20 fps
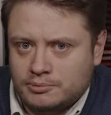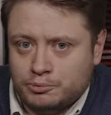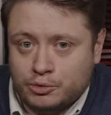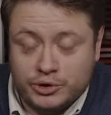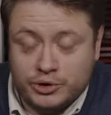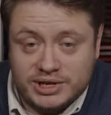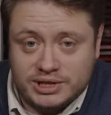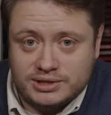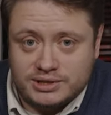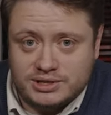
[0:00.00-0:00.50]

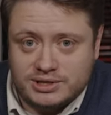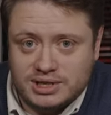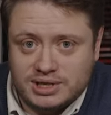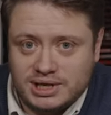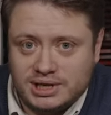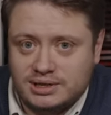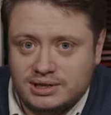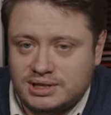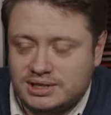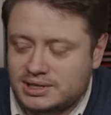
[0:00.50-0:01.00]
prints
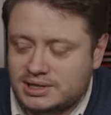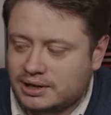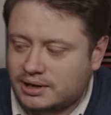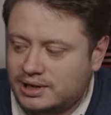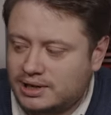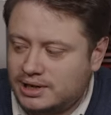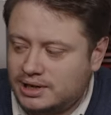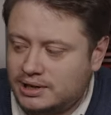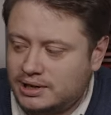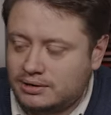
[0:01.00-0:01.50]
in
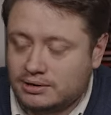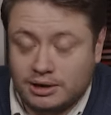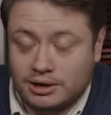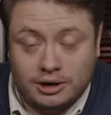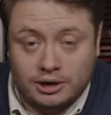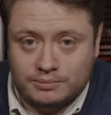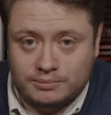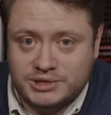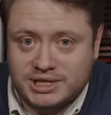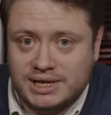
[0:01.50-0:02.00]
designing
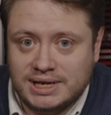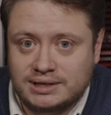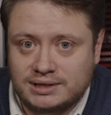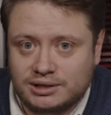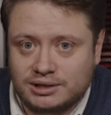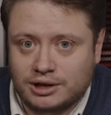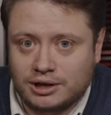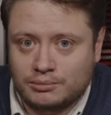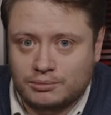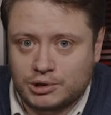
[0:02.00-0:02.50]
arms and
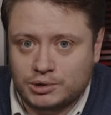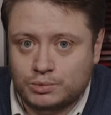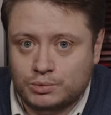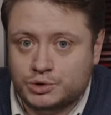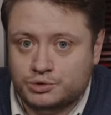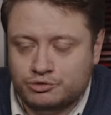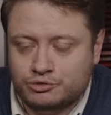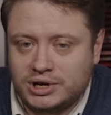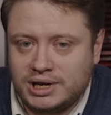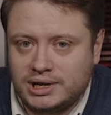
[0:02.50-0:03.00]
armour
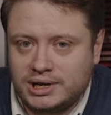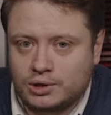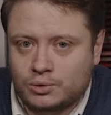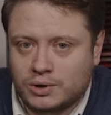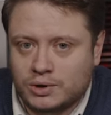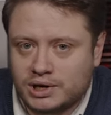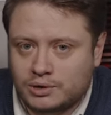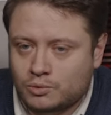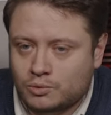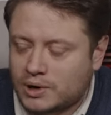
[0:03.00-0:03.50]
was really
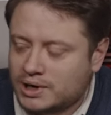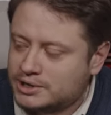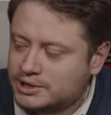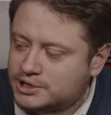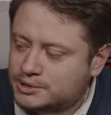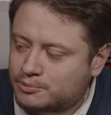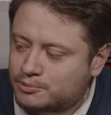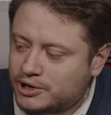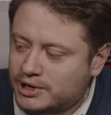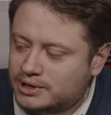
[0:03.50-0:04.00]
quite
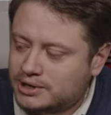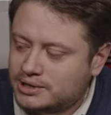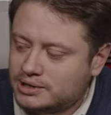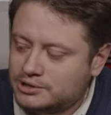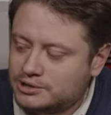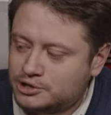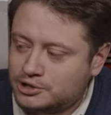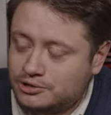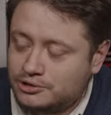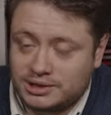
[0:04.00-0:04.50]
widespread
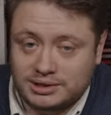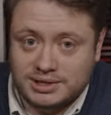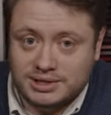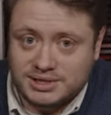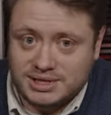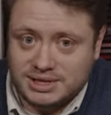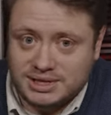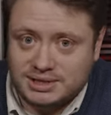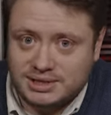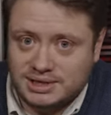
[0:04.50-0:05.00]
during the
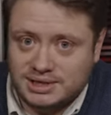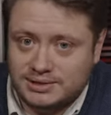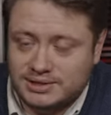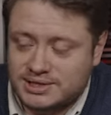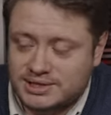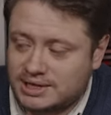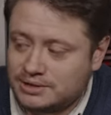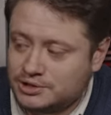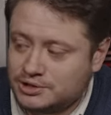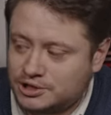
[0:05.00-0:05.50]
16th
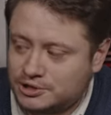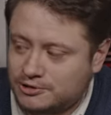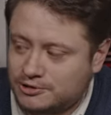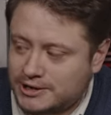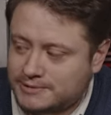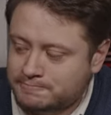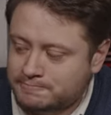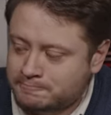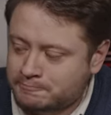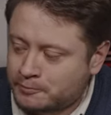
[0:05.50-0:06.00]

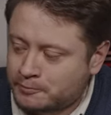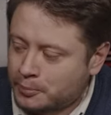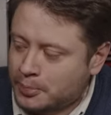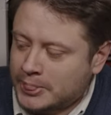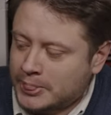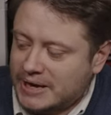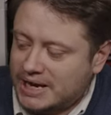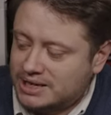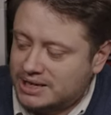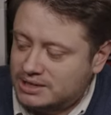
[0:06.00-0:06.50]
century.
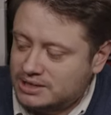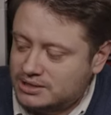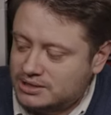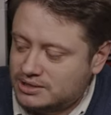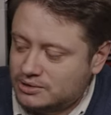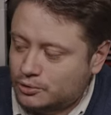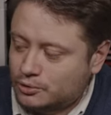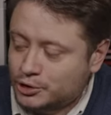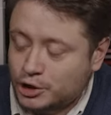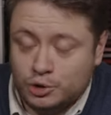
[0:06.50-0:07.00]
And
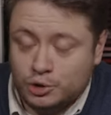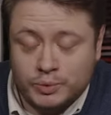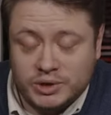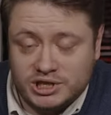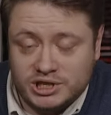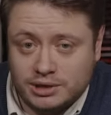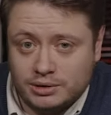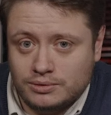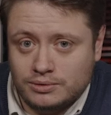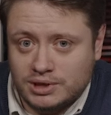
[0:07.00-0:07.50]
although we
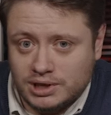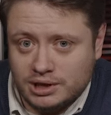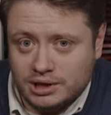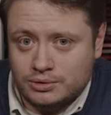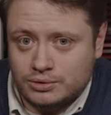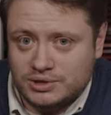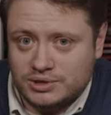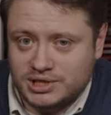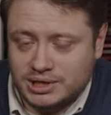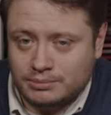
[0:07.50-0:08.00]
don't
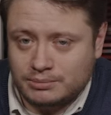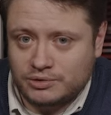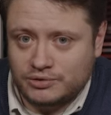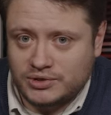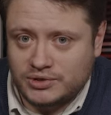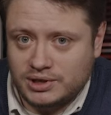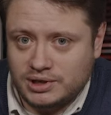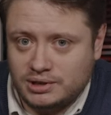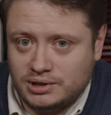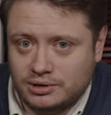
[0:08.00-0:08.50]
know some of
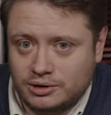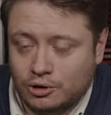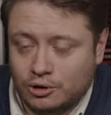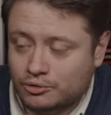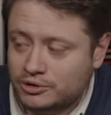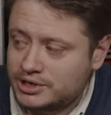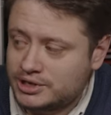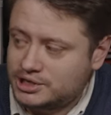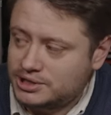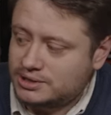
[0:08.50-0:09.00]
the
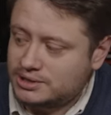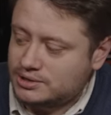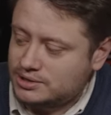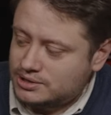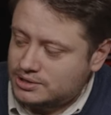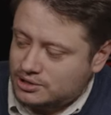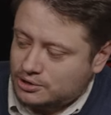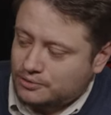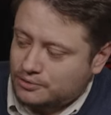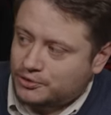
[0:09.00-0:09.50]

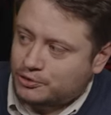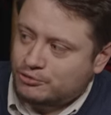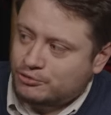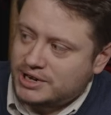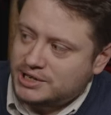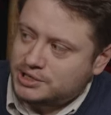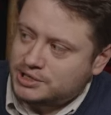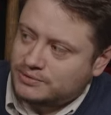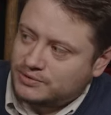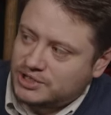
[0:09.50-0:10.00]
origins of the
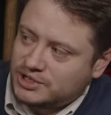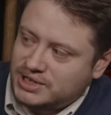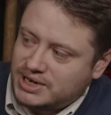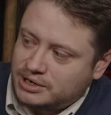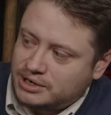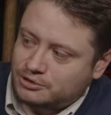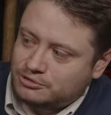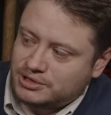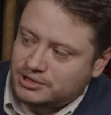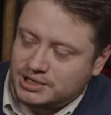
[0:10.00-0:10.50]
rest of the
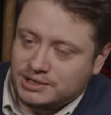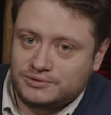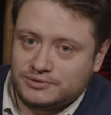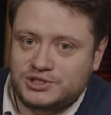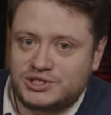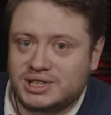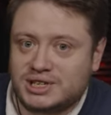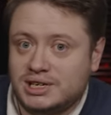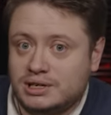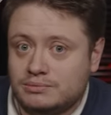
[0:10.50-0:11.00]
decorative
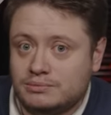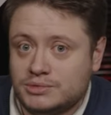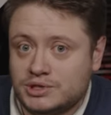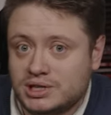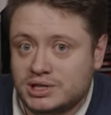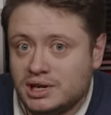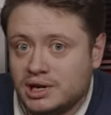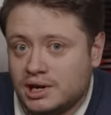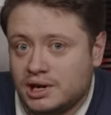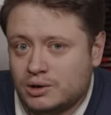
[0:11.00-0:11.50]

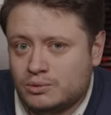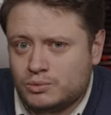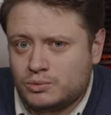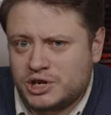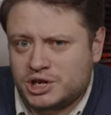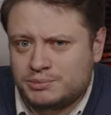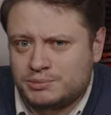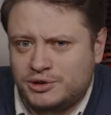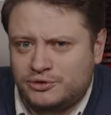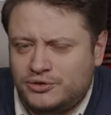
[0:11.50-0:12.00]
schemes, we
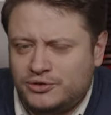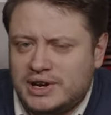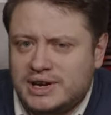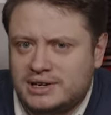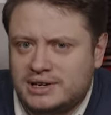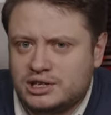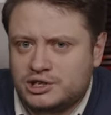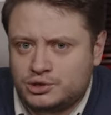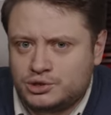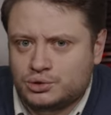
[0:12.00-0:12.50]
can be
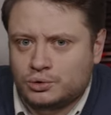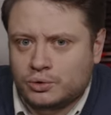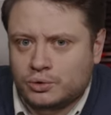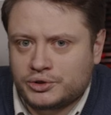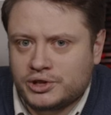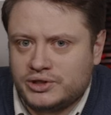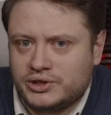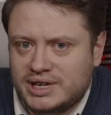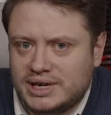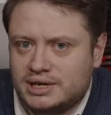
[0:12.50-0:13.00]
fairly sure
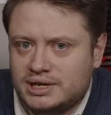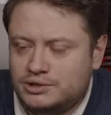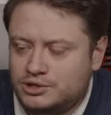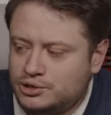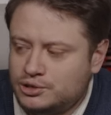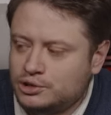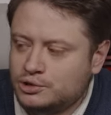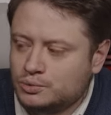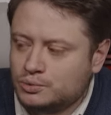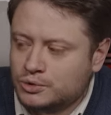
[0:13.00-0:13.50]
that they
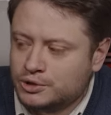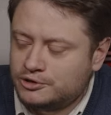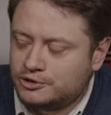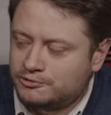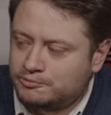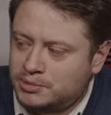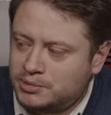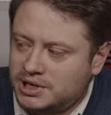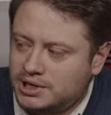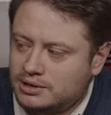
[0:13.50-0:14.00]
too
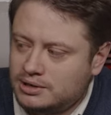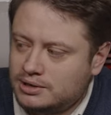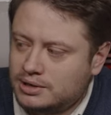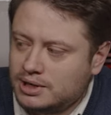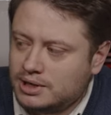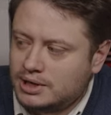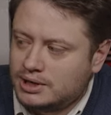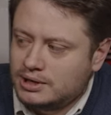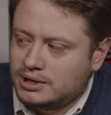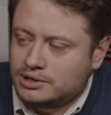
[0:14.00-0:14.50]

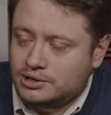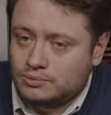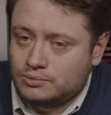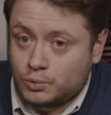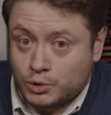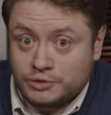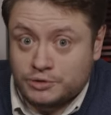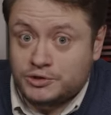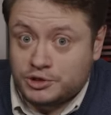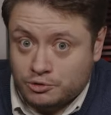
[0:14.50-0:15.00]

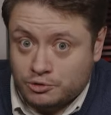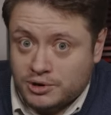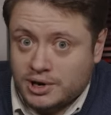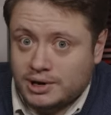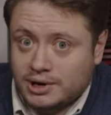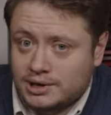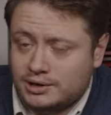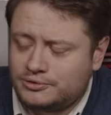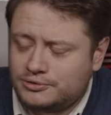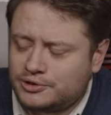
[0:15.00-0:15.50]
would have
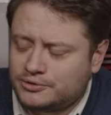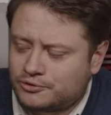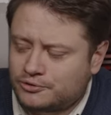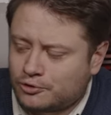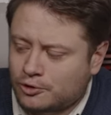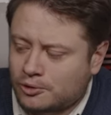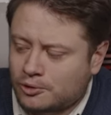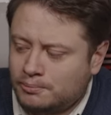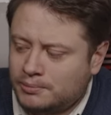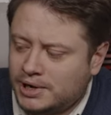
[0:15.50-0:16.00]
derived
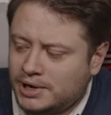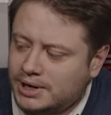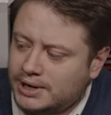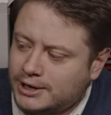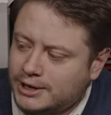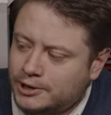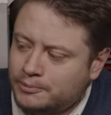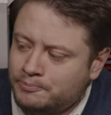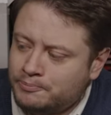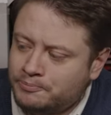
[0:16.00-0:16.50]

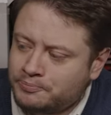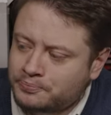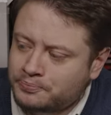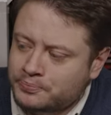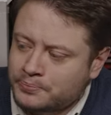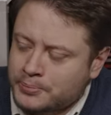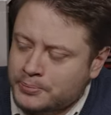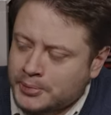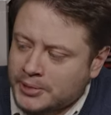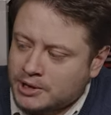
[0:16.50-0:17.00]
from
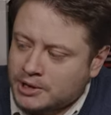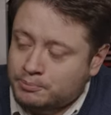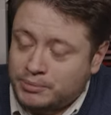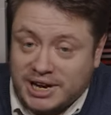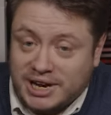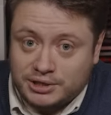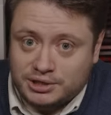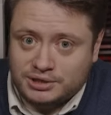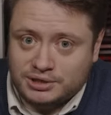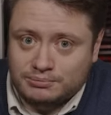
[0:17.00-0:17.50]

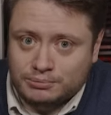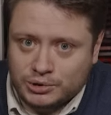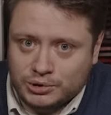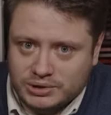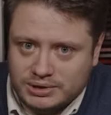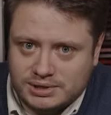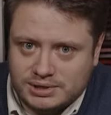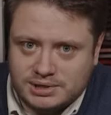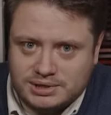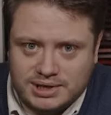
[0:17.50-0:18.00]
pattern
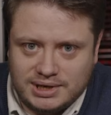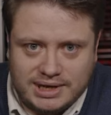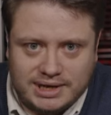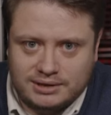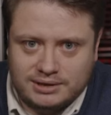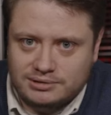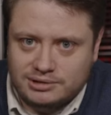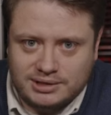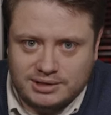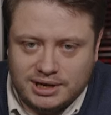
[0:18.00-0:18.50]
books
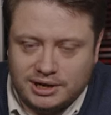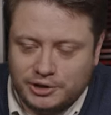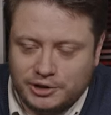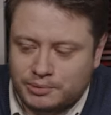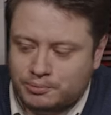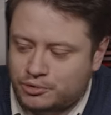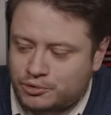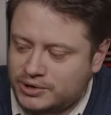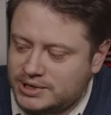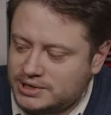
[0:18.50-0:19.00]
and other
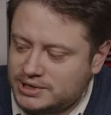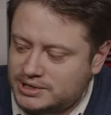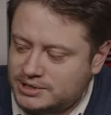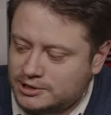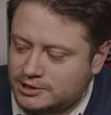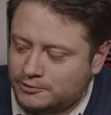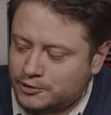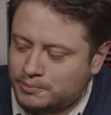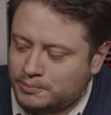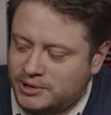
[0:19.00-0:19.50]
prints
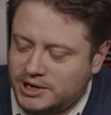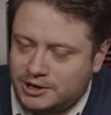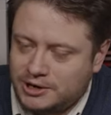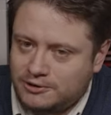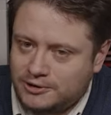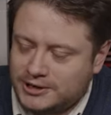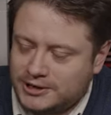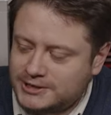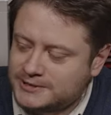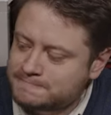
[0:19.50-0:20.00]
of the
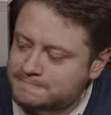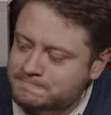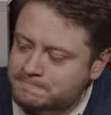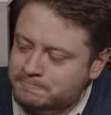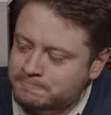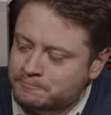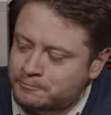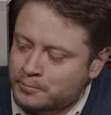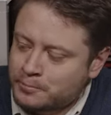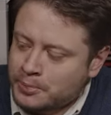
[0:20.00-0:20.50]
period.
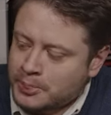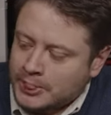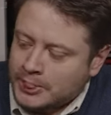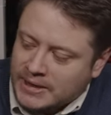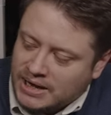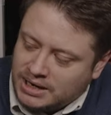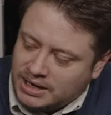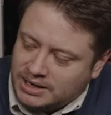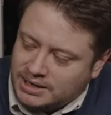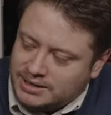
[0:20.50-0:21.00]

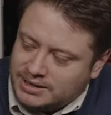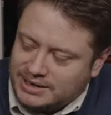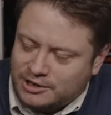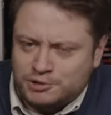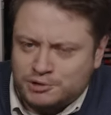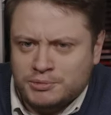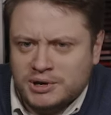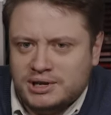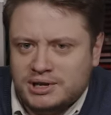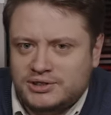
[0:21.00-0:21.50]
Now,
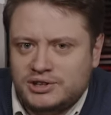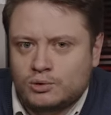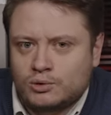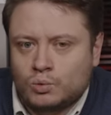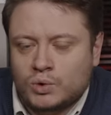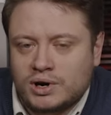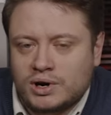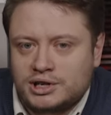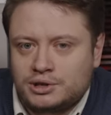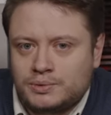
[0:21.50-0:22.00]
you might think,
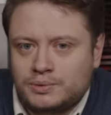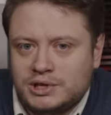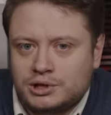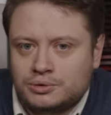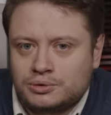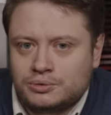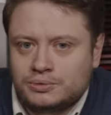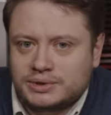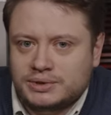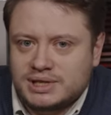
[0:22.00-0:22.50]
why do we
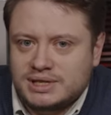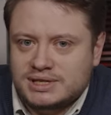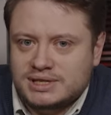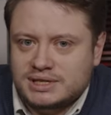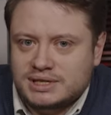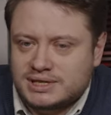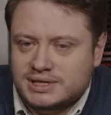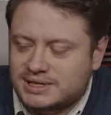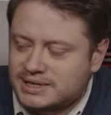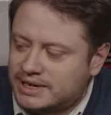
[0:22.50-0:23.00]
call this
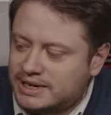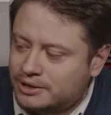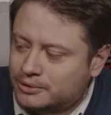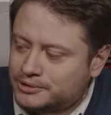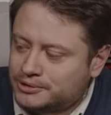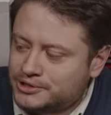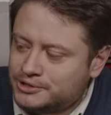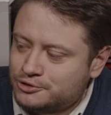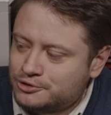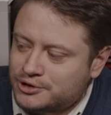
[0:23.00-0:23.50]
the
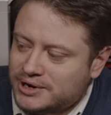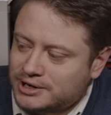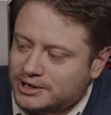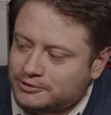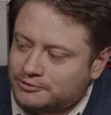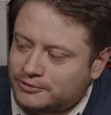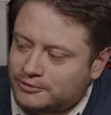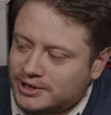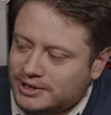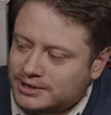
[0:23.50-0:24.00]
Snails and
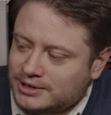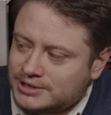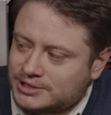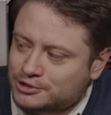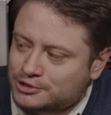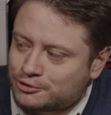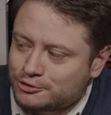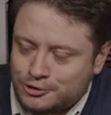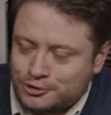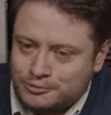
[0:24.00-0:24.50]
Dragonflies
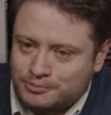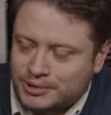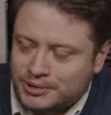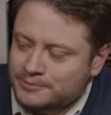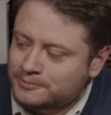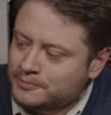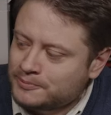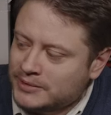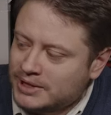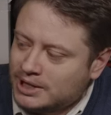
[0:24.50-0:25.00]
group?
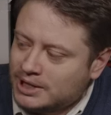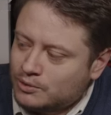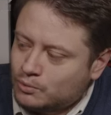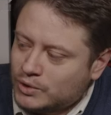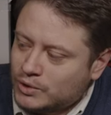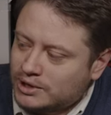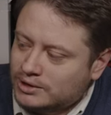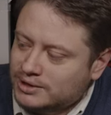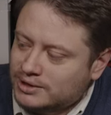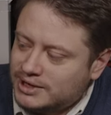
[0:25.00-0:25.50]

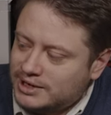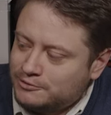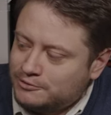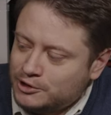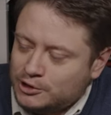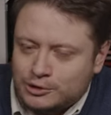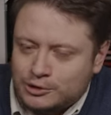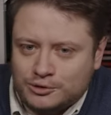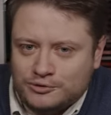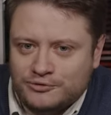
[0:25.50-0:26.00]
Well, if
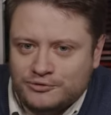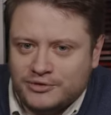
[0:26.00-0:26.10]
you look